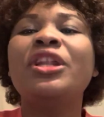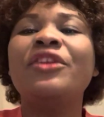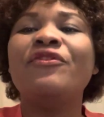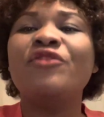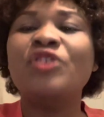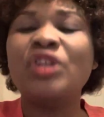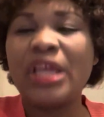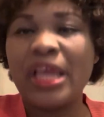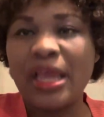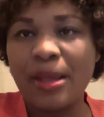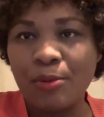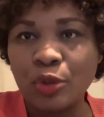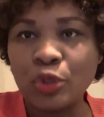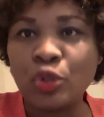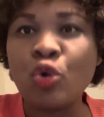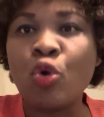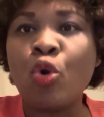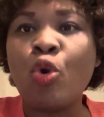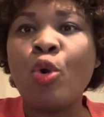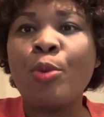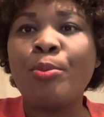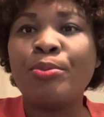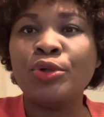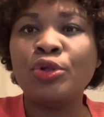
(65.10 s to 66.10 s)
even able
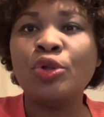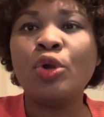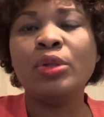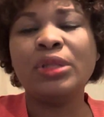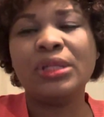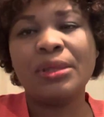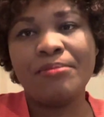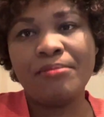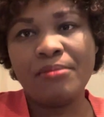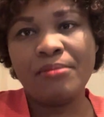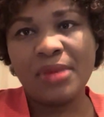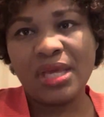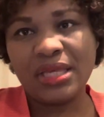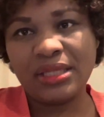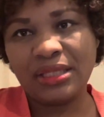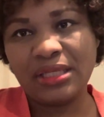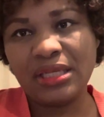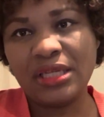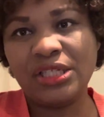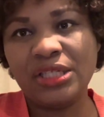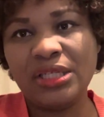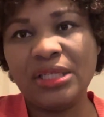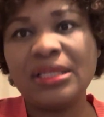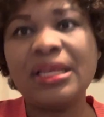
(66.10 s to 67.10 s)
to open all the
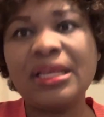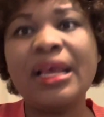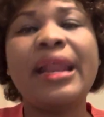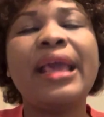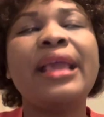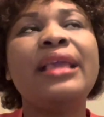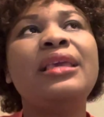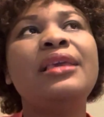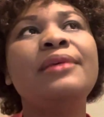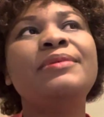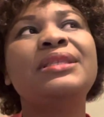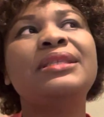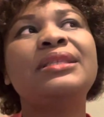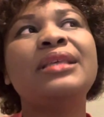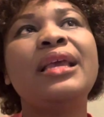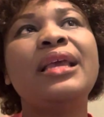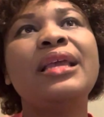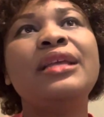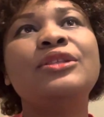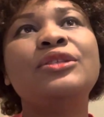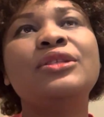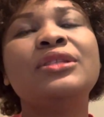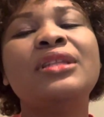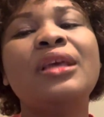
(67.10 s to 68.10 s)
messages. And I keep
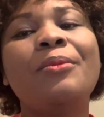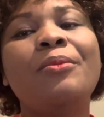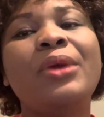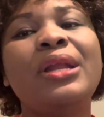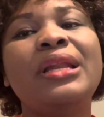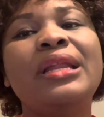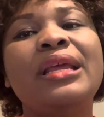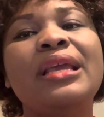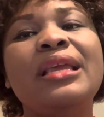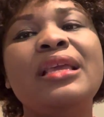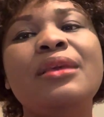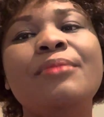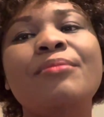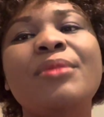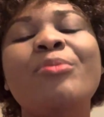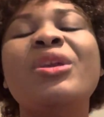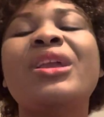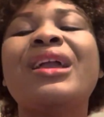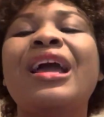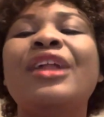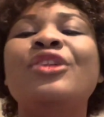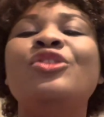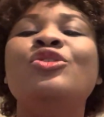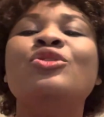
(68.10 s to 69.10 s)
saying to them when they email me,
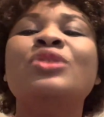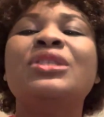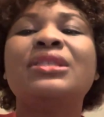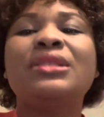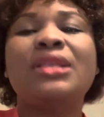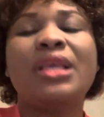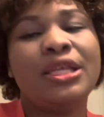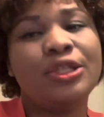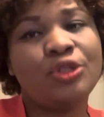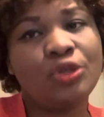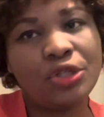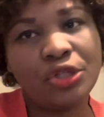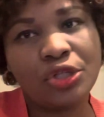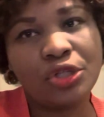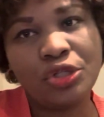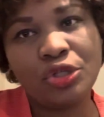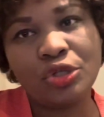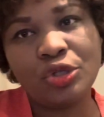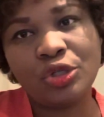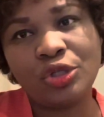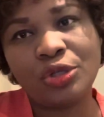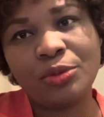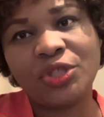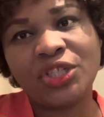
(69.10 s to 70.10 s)
can you say it on the
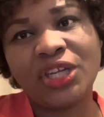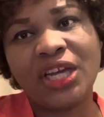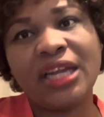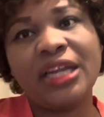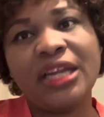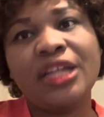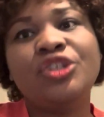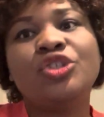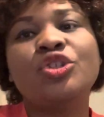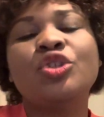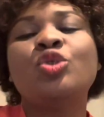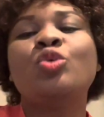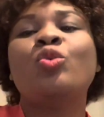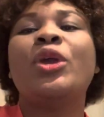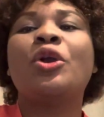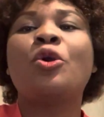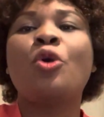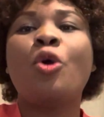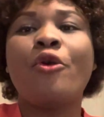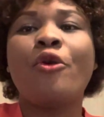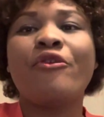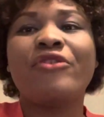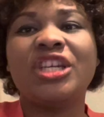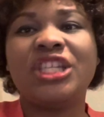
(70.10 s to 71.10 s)
YouTube channel just to
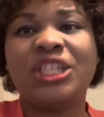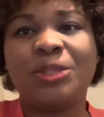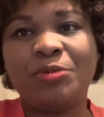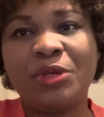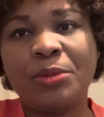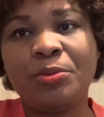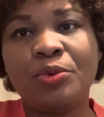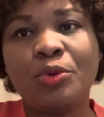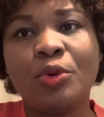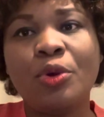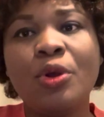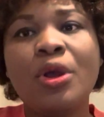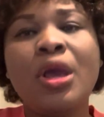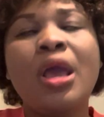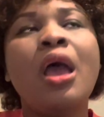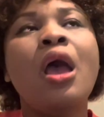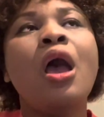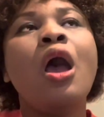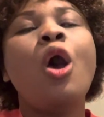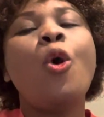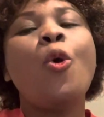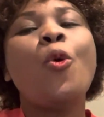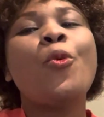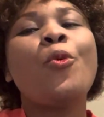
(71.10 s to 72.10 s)
encourage people?
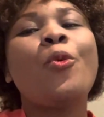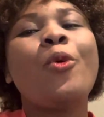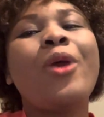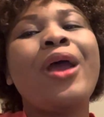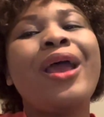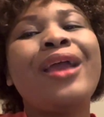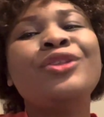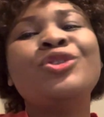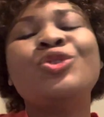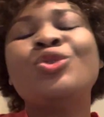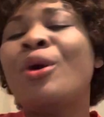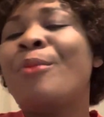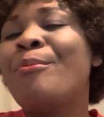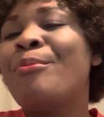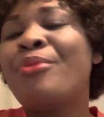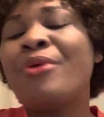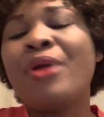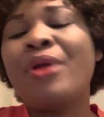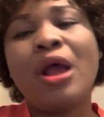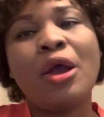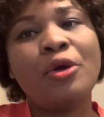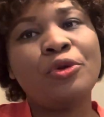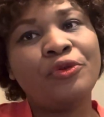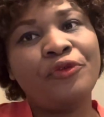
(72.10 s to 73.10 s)
All right, so I'm
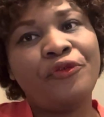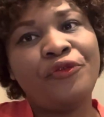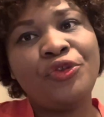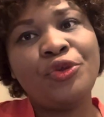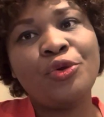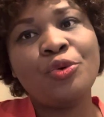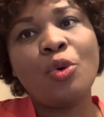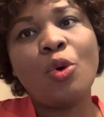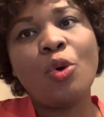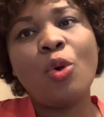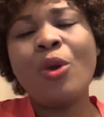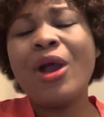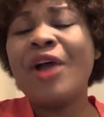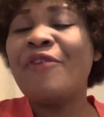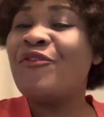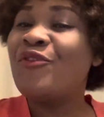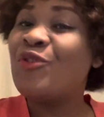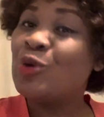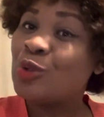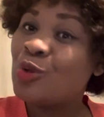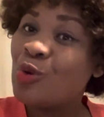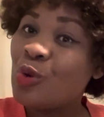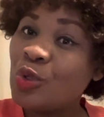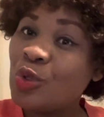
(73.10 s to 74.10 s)
proud of you all. And
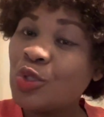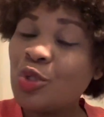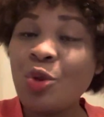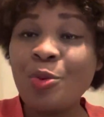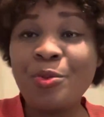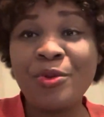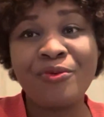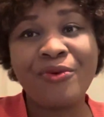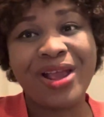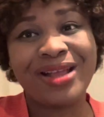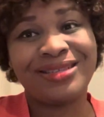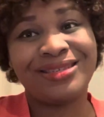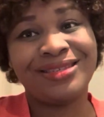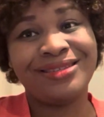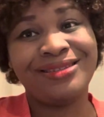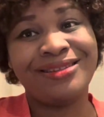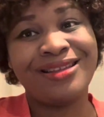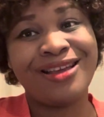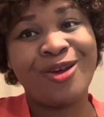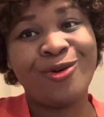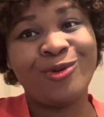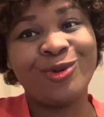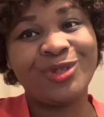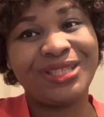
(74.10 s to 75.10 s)
for those who will be writing
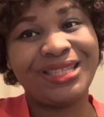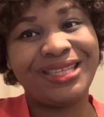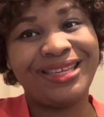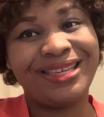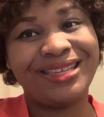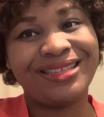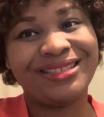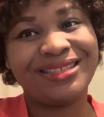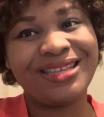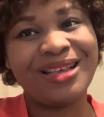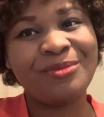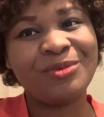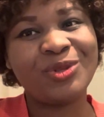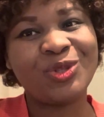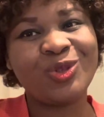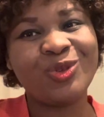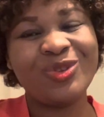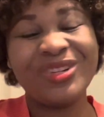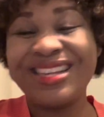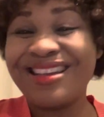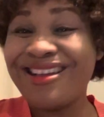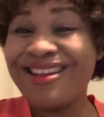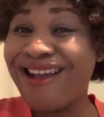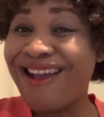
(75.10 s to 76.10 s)
their OSCE exam
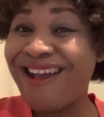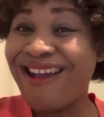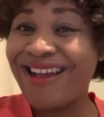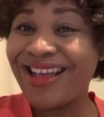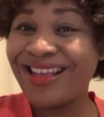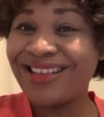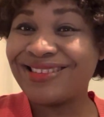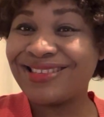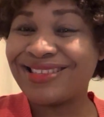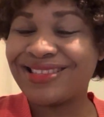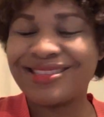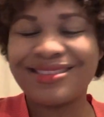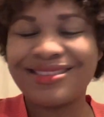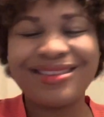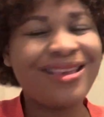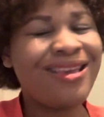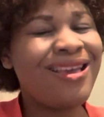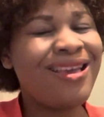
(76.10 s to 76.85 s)
soon, guys,